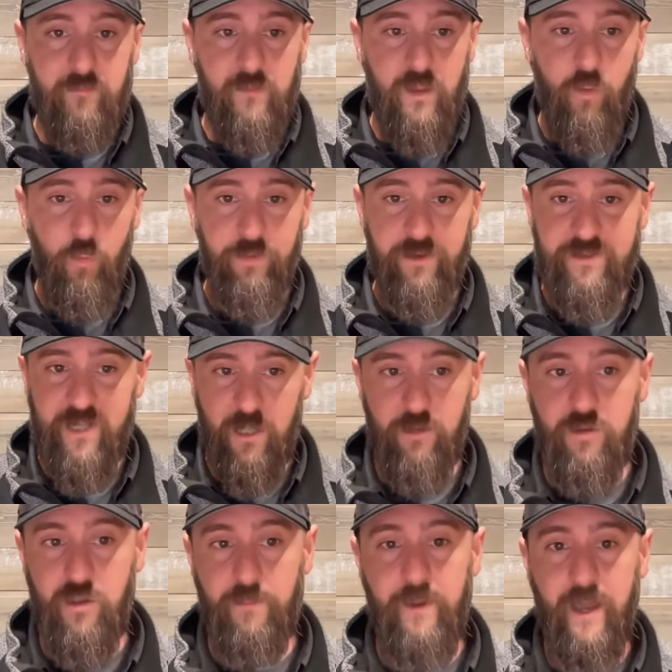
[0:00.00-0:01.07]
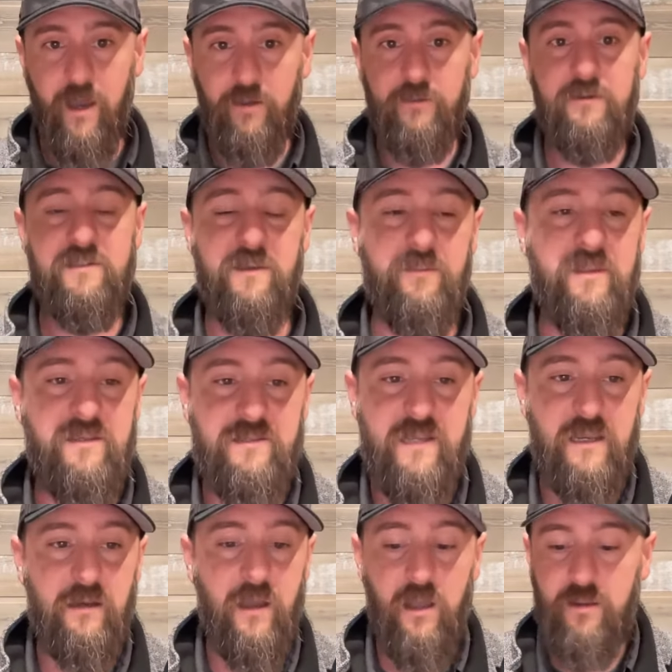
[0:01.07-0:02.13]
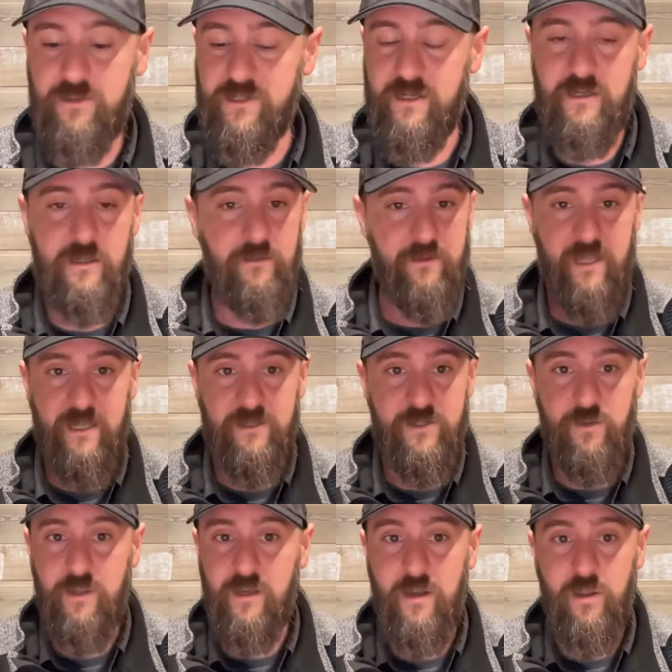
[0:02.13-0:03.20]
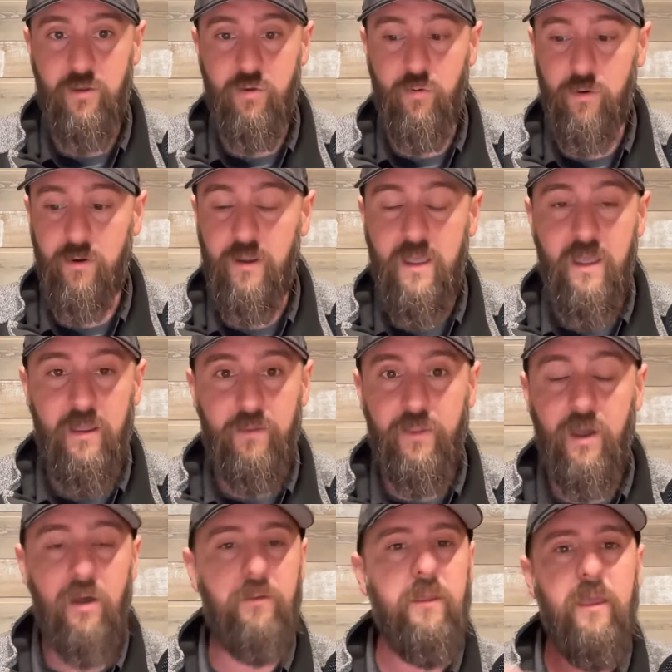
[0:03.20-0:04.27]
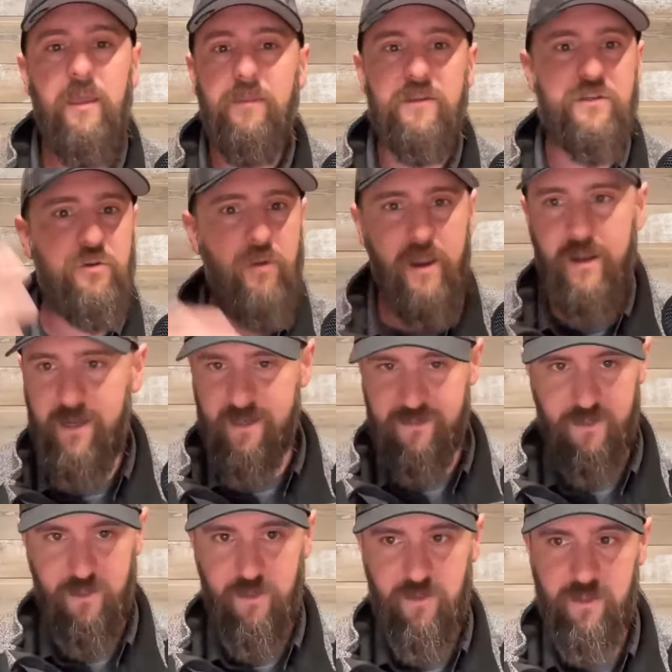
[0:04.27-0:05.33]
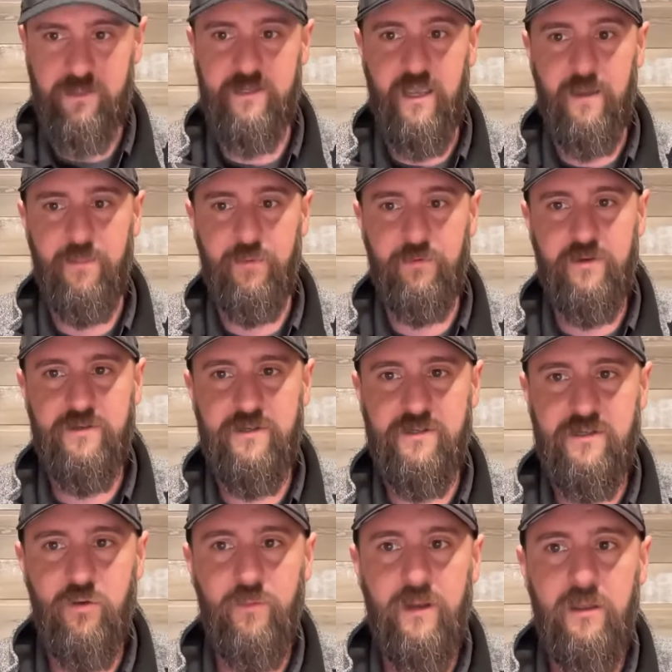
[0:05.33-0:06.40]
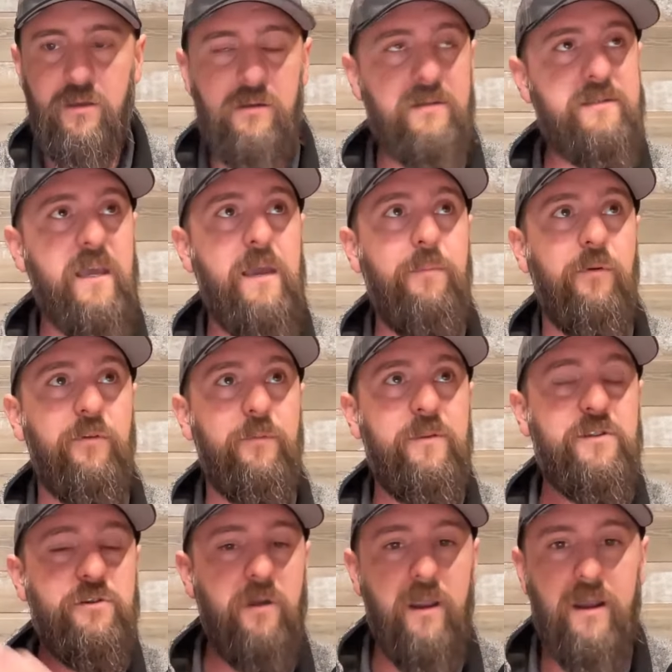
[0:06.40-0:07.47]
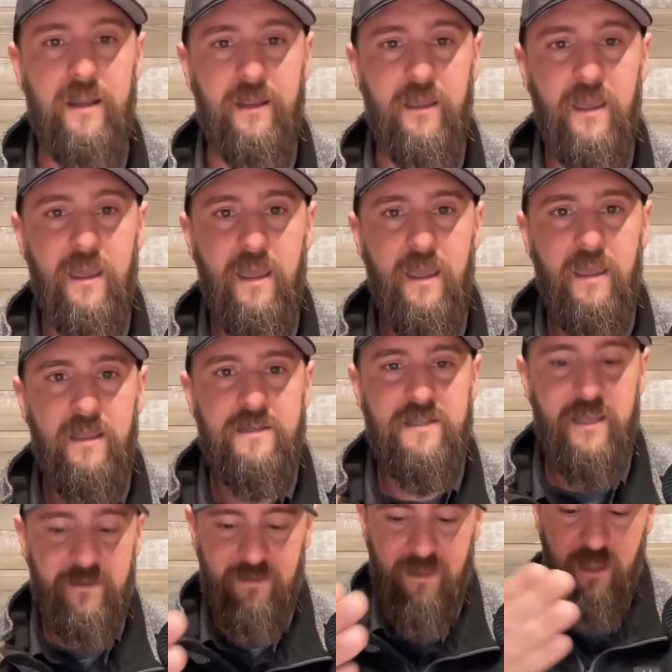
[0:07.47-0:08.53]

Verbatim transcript: when they're telling you about some of these technology things you can do, or the the training's a good example. There's just so many good examples with the training. It's like think